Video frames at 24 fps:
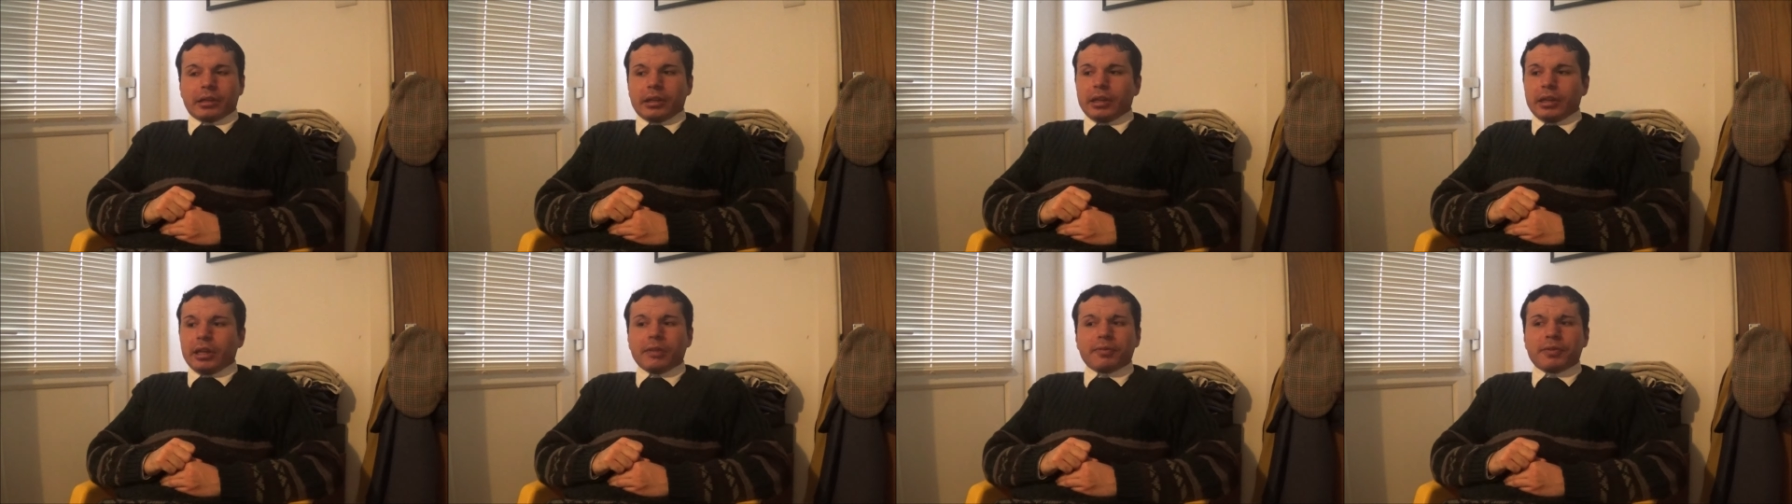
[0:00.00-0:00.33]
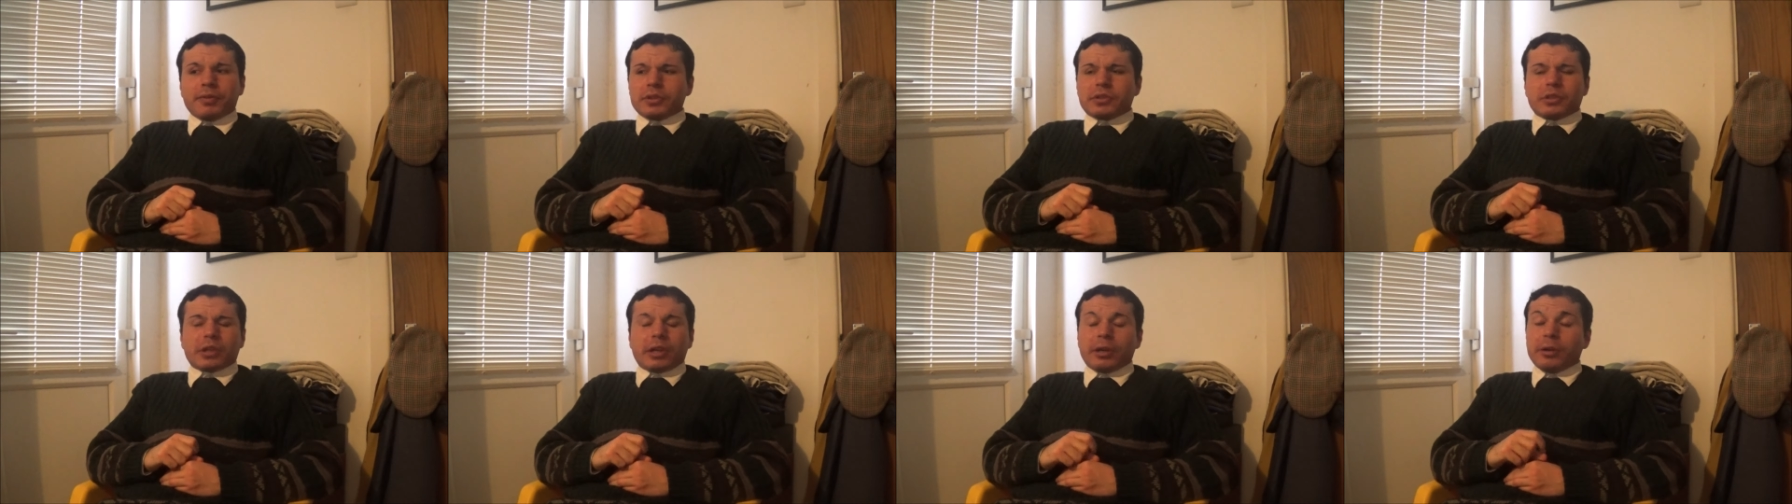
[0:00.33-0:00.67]

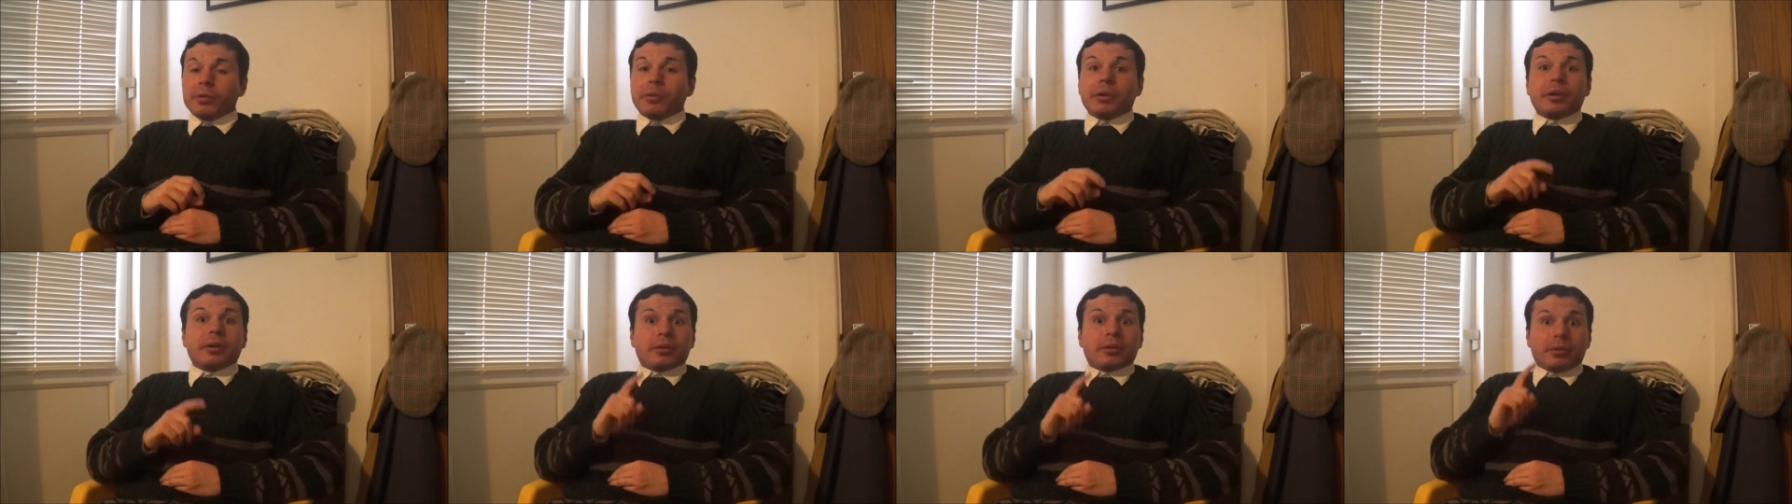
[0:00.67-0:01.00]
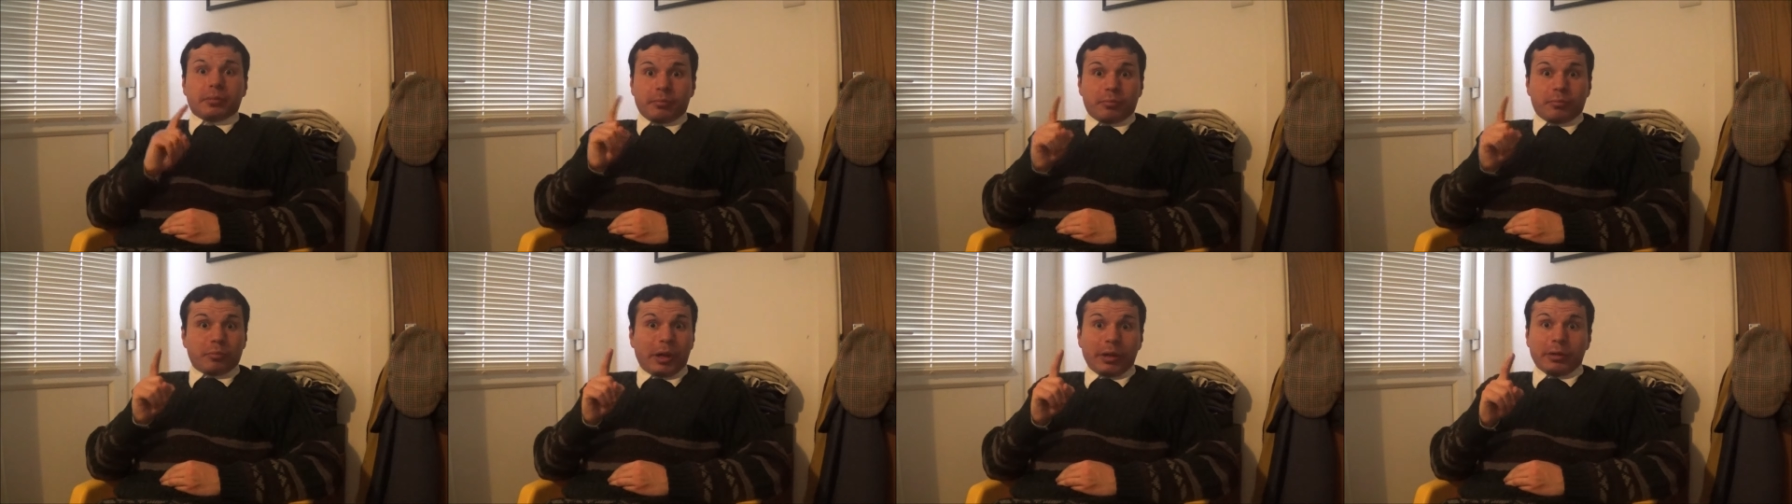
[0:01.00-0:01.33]
Even so,
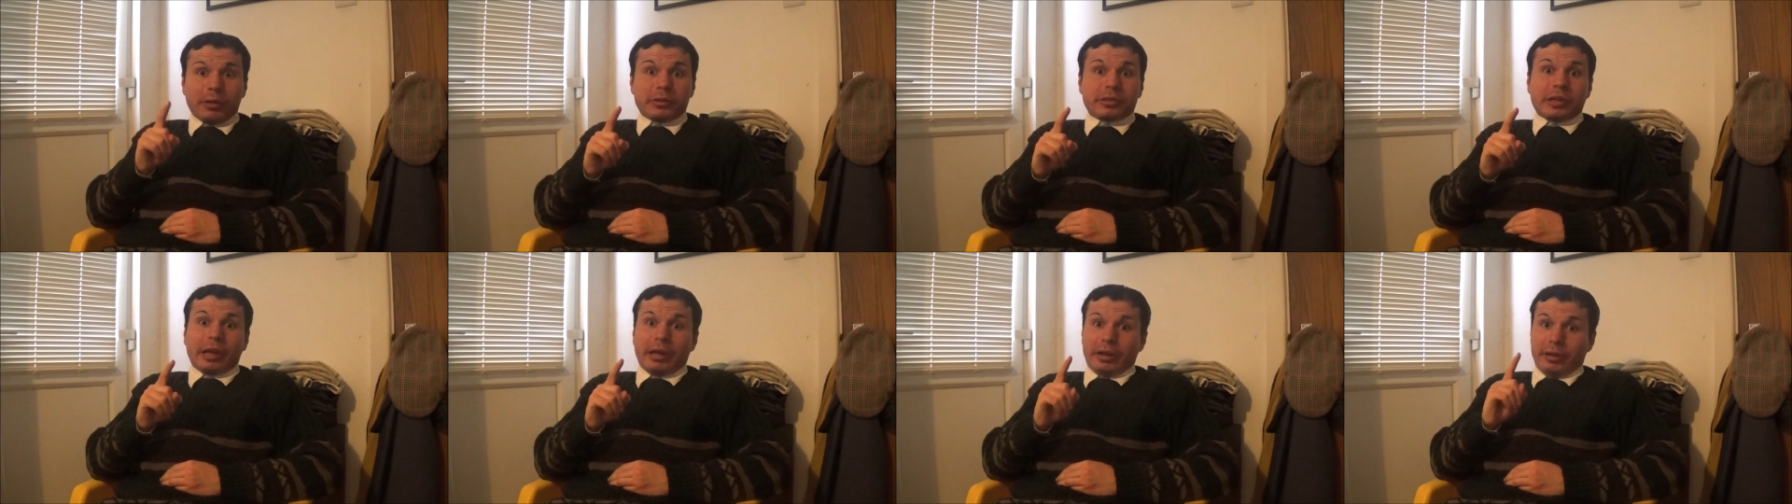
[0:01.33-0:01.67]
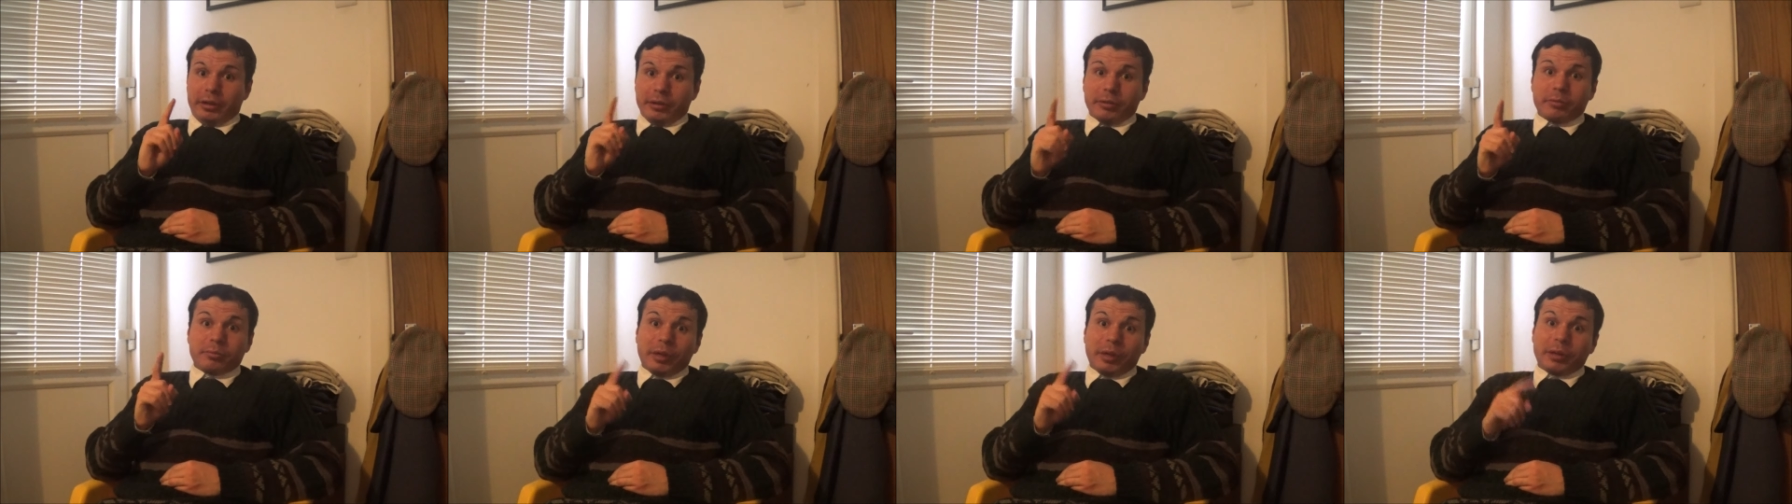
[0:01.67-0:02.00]
well
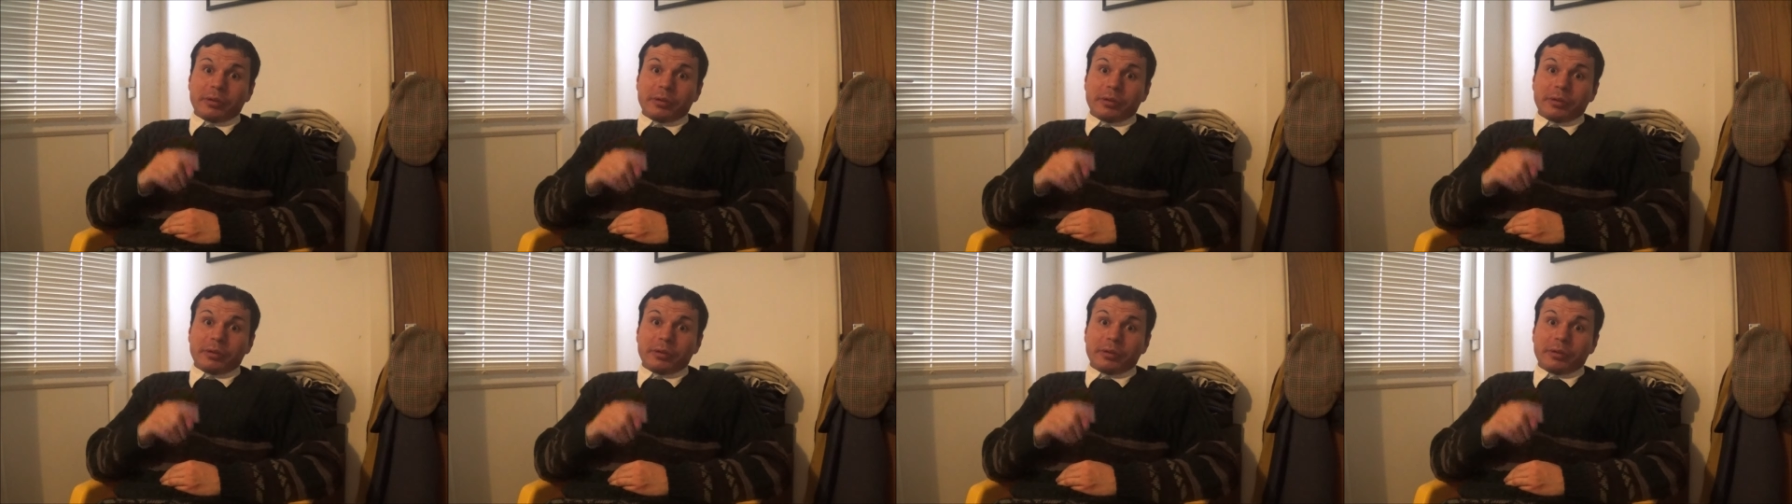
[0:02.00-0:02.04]
done